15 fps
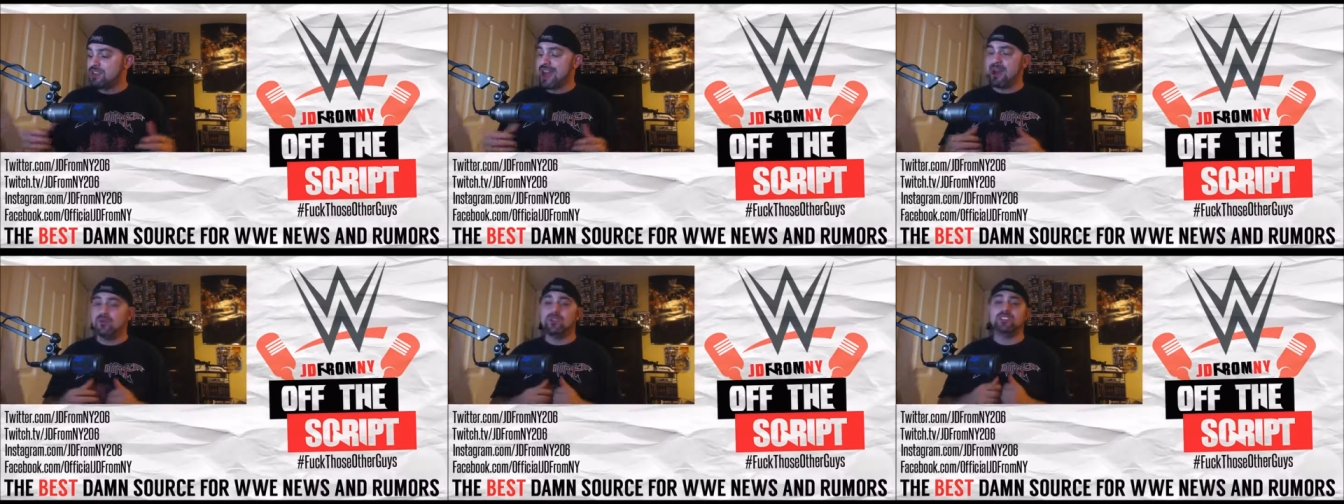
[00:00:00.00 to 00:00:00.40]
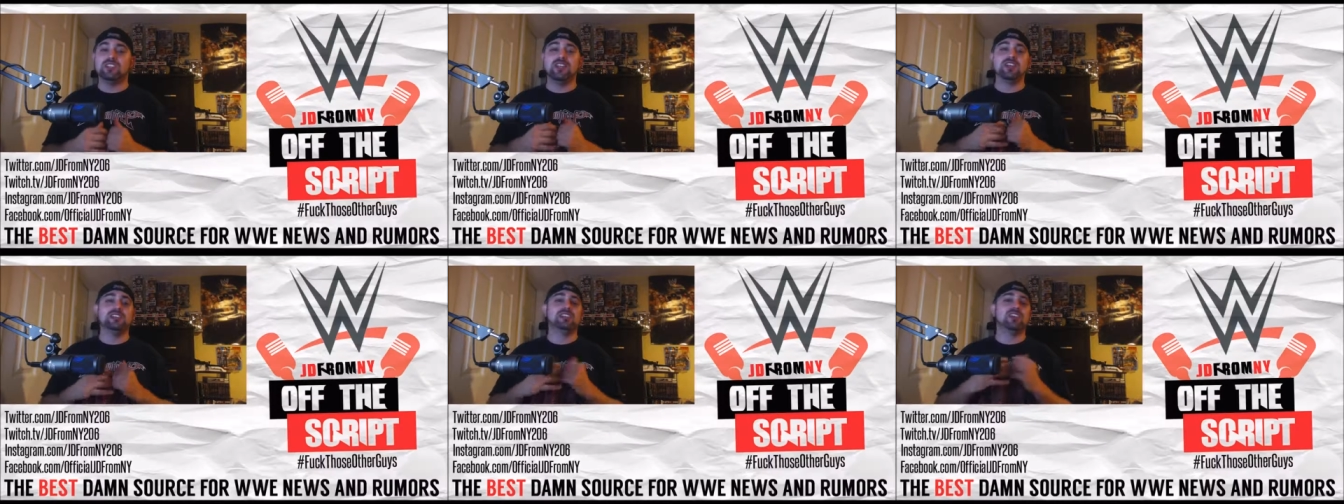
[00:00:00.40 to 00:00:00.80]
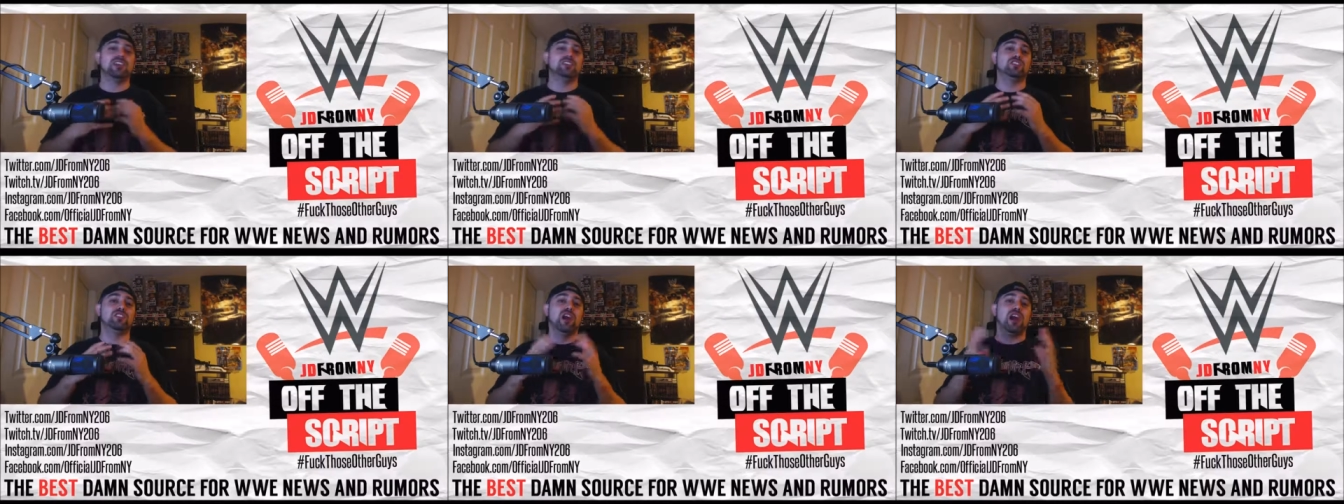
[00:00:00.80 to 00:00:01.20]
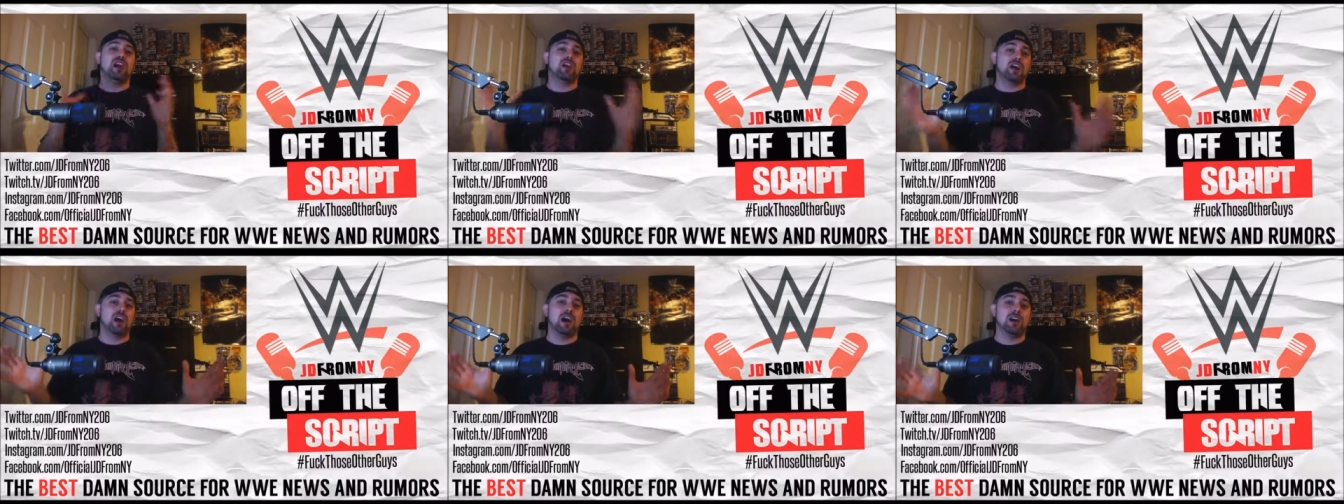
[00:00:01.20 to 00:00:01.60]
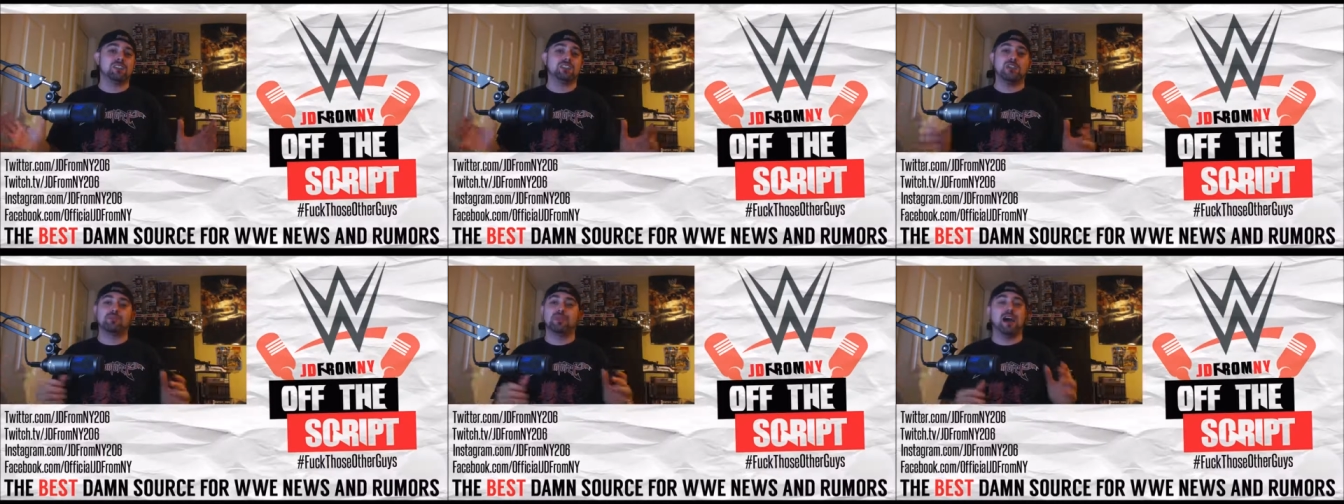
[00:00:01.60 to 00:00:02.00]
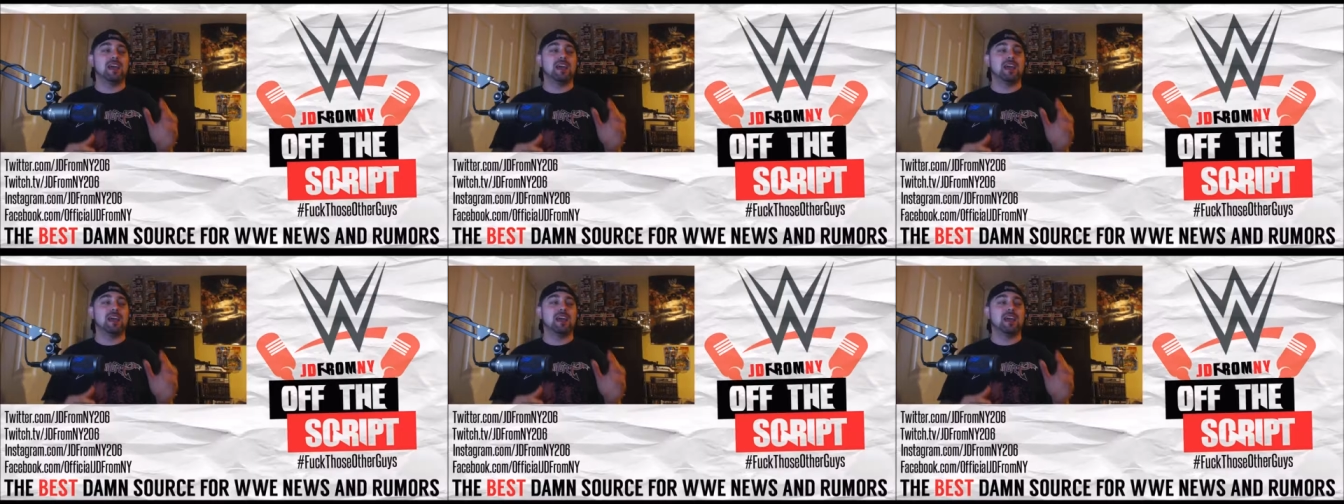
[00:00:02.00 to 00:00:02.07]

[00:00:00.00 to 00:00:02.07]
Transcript: That was his entire concept.